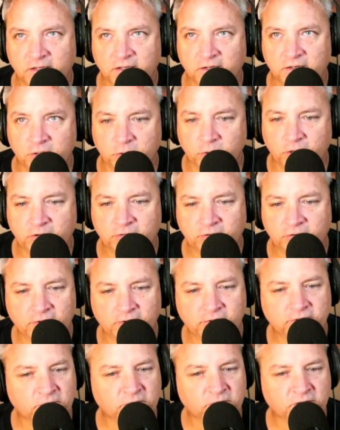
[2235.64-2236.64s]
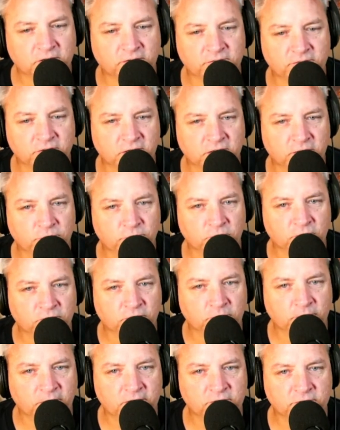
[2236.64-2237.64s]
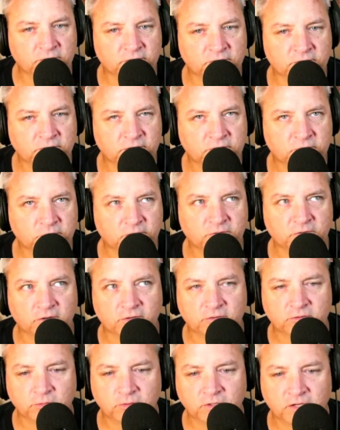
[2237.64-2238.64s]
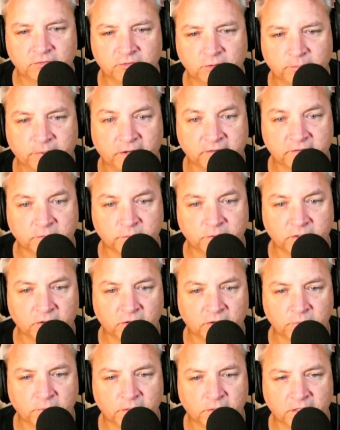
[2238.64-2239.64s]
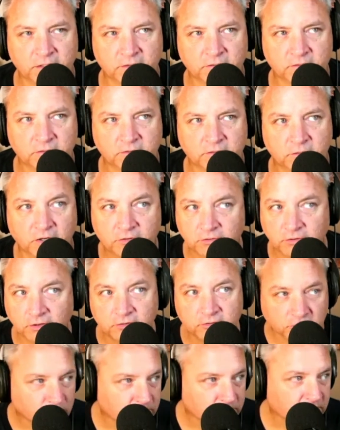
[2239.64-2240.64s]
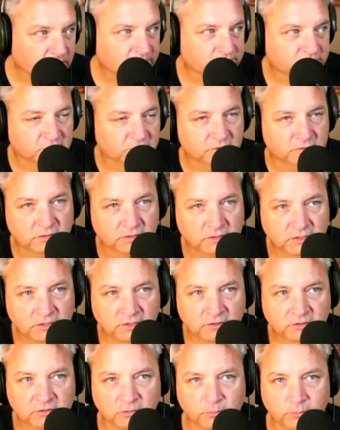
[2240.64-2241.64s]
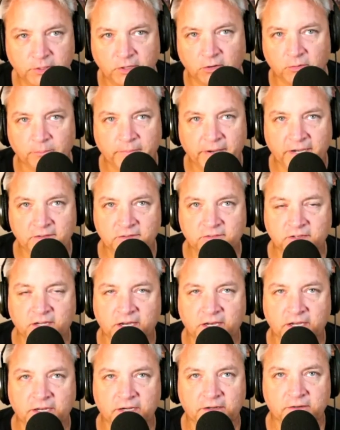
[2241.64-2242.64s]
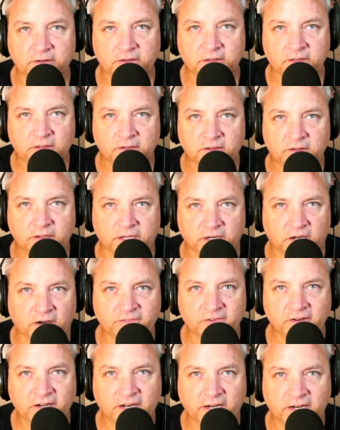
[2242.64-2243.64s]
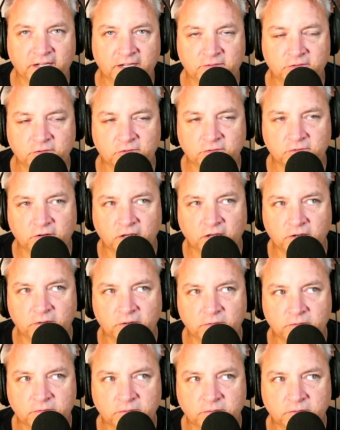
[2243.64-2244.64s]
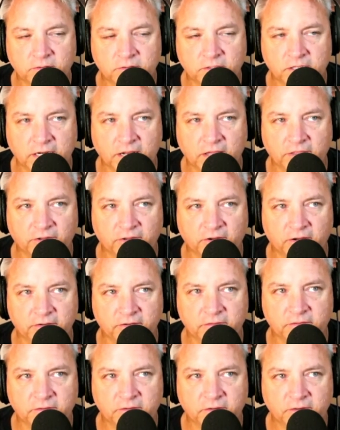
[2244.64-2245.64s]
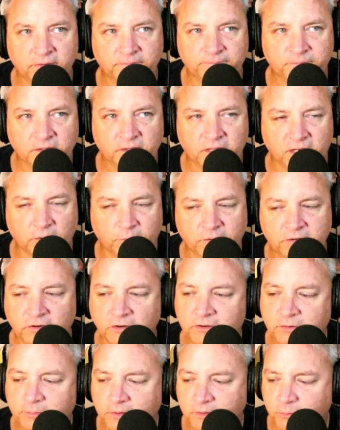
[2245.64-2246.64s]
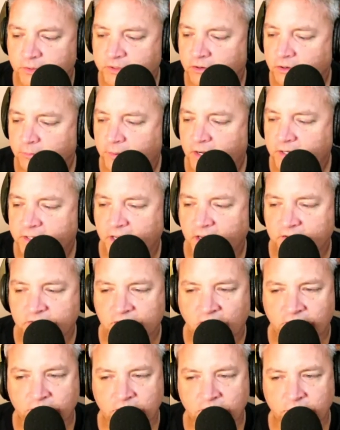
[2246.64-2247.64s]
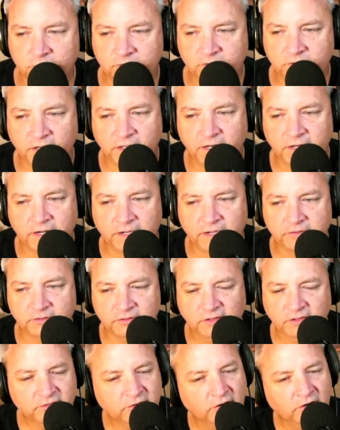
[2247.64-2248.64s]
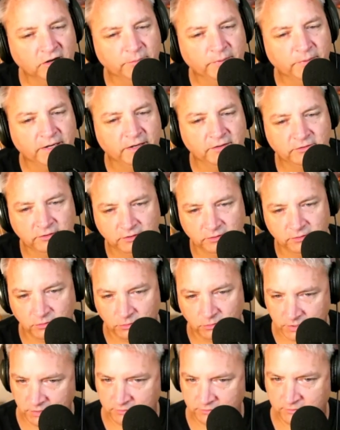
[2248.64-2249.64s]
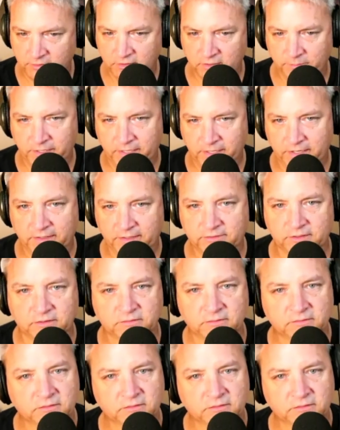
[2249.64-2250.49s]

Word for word: do I trust you enough to give you information? Do I trust you enough to possibly hurt me? Do I trust you enough to be on my side? And often that answer is no. And I thought, you know, we turned the podcast off when it was done. And I said, let's talk about it. She goes, okay, let's talk about it. I said,